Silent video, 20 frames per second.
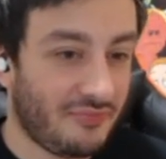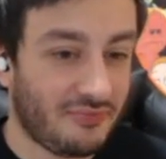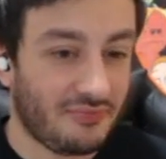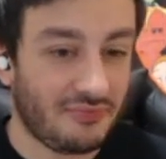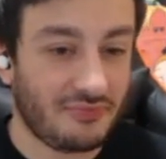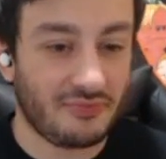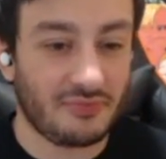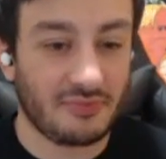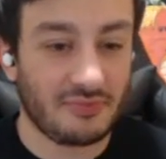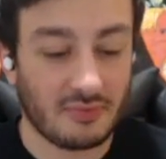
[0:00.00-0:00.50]

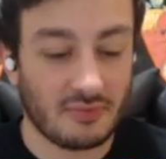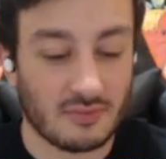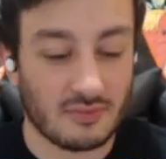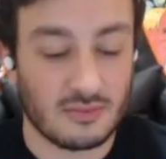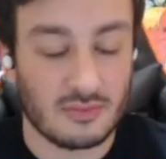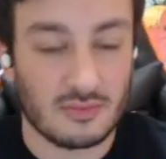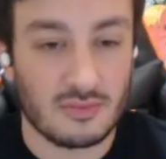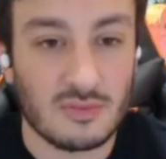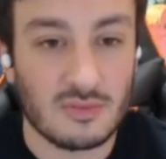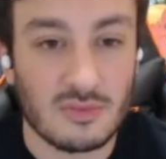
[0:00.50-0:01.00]

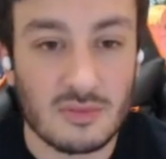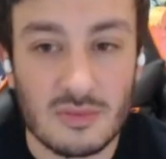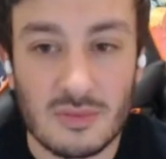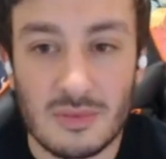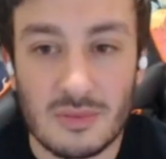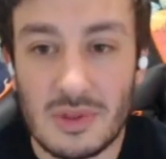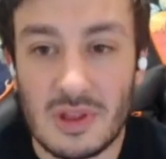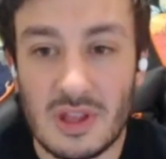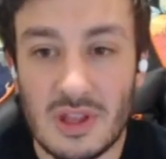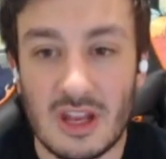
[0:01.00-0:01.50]

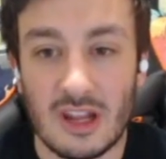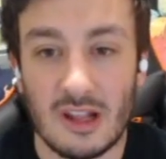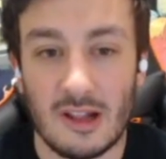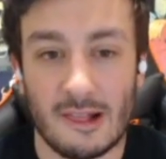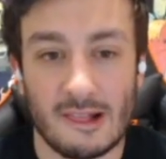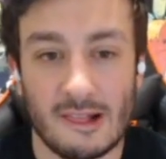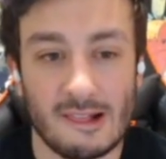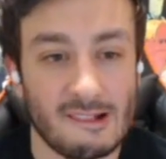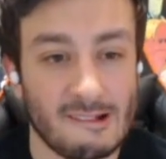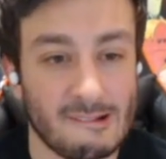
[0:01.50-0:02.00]

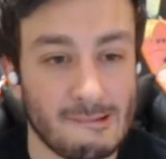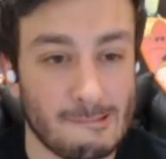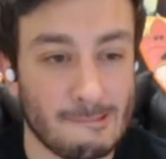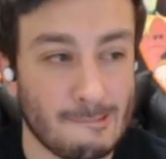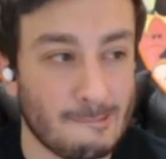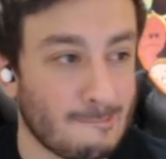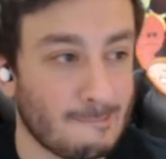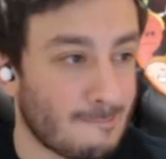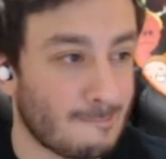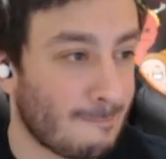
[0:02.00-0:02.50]

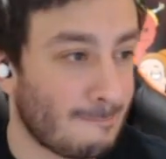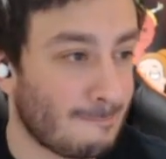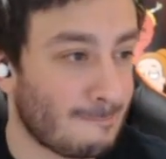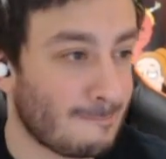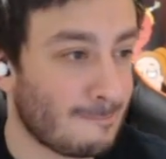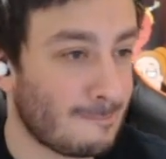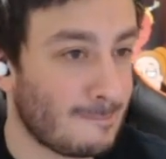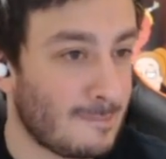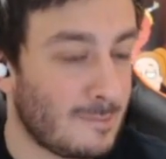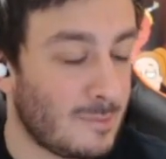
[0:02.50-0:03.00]

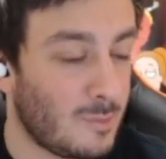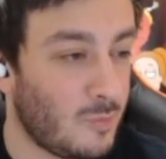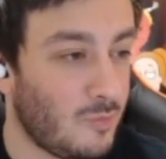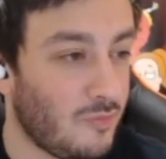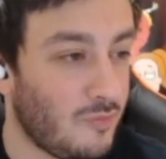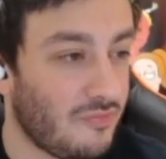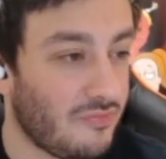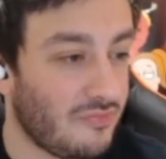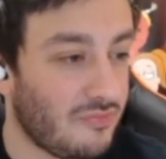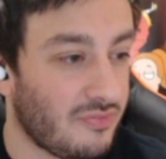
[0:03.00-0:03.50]

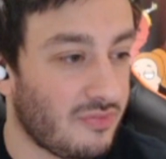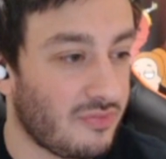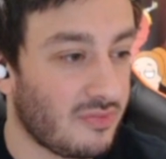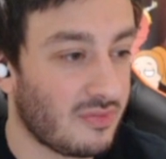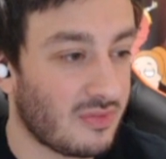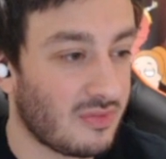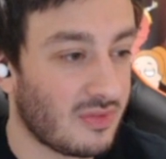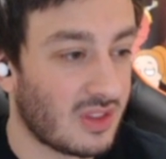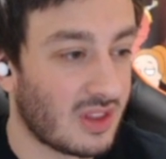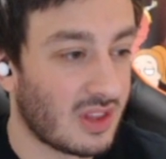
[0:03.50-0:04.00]

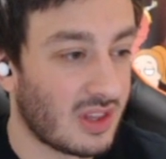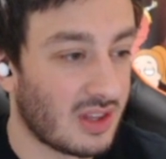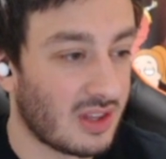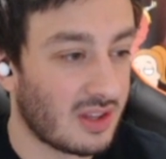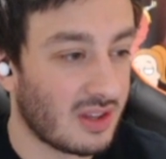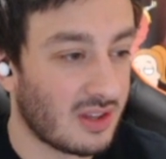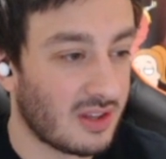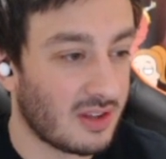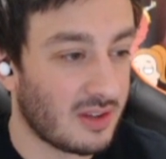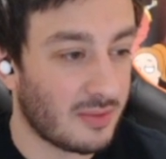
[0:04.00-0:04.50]

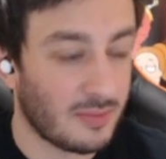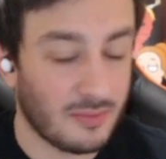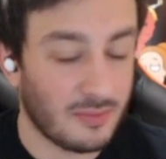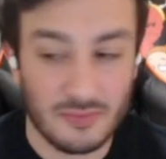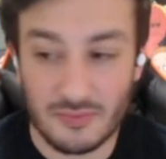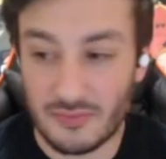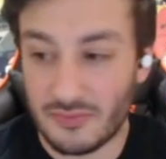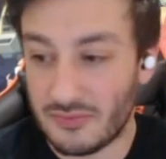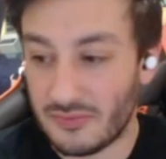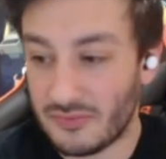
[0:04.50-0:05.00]

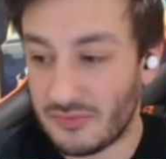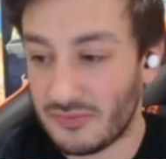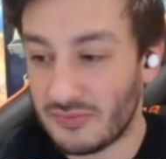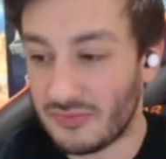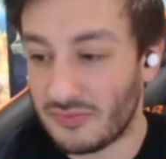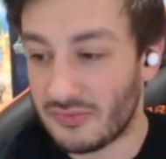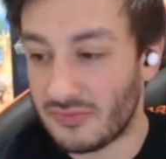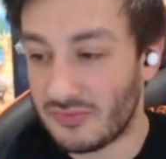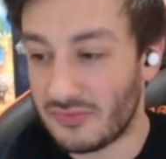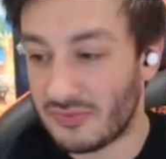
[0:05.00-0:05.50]

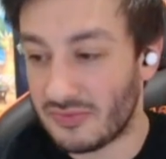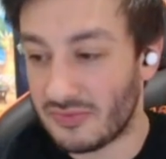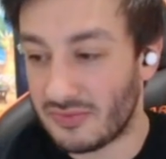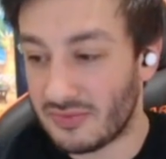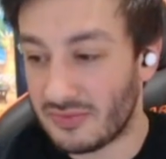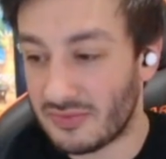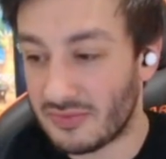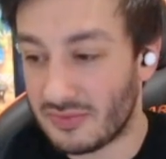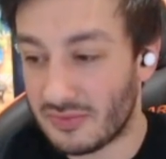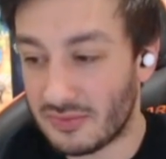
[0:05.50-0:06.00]

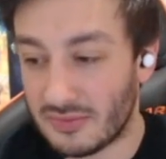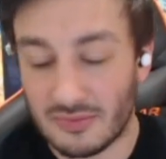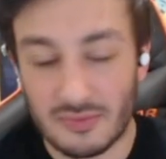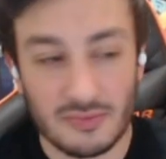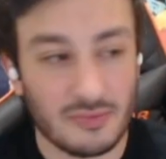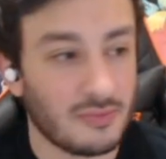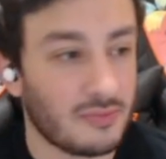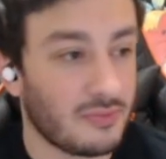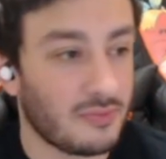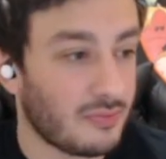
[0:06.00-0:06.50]

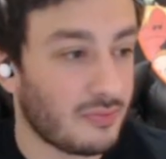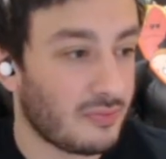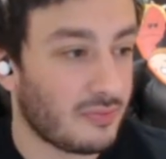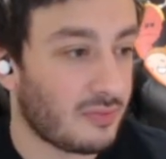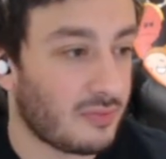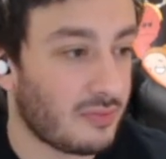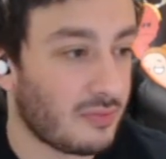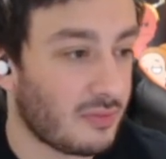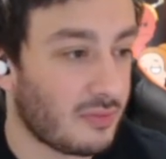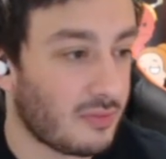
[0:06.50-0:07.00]

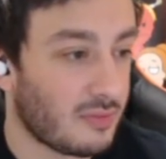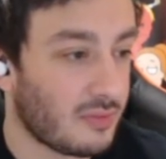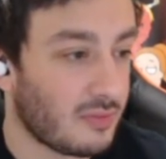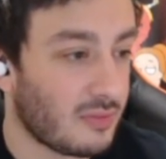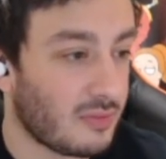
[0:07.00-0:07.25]
(no one is talking)